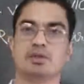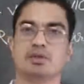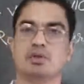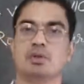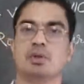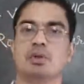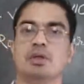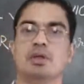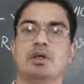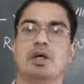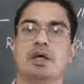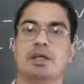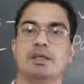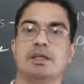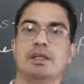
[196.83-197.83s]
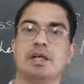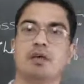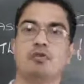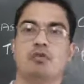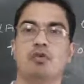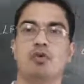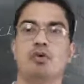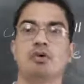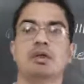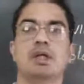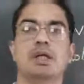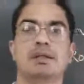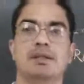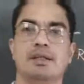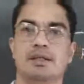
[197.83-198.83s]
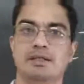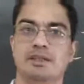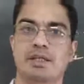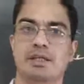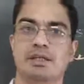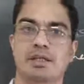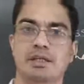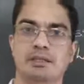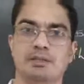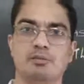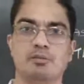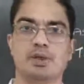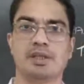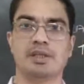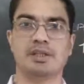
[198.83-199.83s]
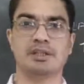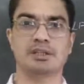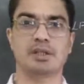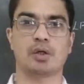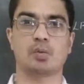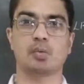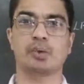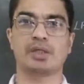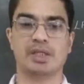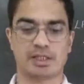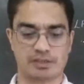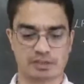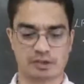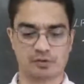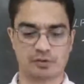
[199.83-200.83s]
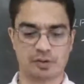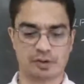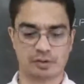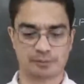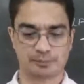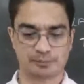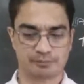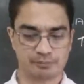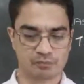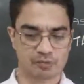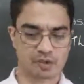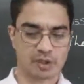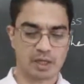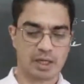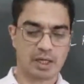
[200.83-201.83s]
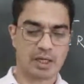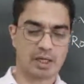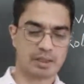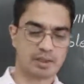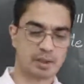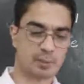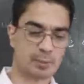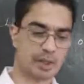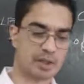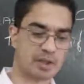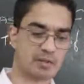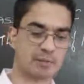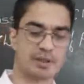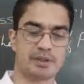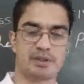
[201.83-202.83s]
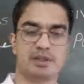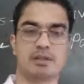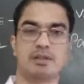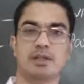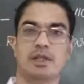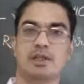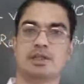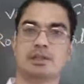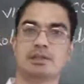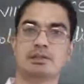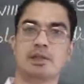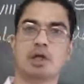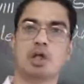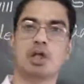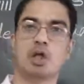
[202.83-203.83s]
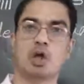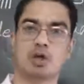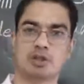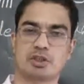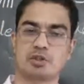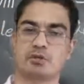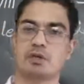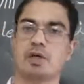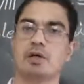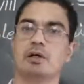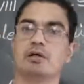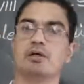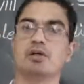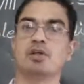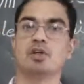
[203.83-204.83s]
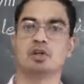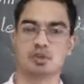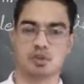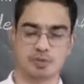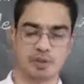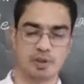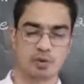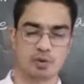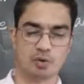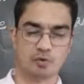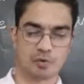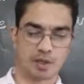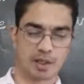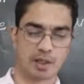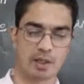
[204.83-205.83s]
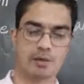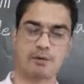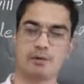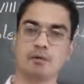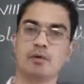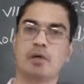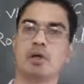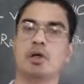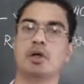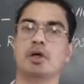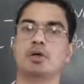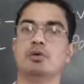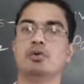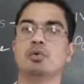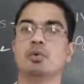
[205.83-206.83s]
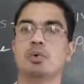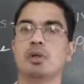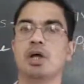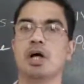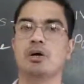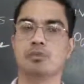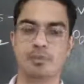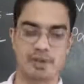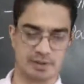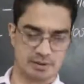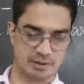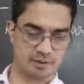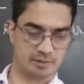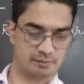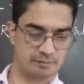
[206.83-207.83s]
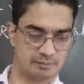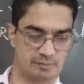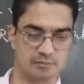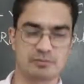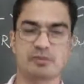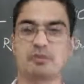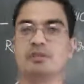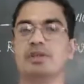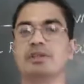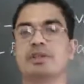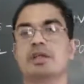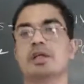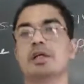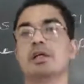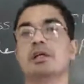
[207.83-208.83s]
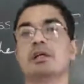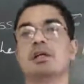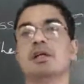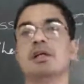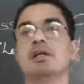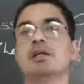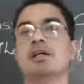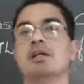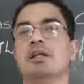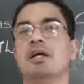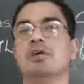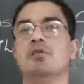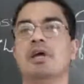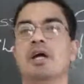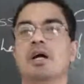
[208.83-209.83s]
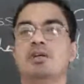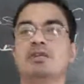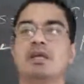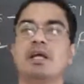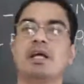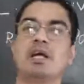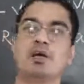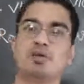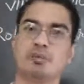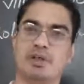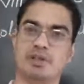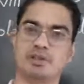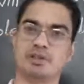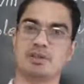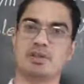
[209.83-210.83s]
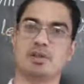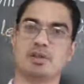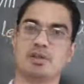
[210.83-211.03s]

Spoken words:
So another name for the state assembly is Vidhan Sabha, and the parliament, that is Lok Sabha. So we know we have two governments. We said earlier, and we have three governments.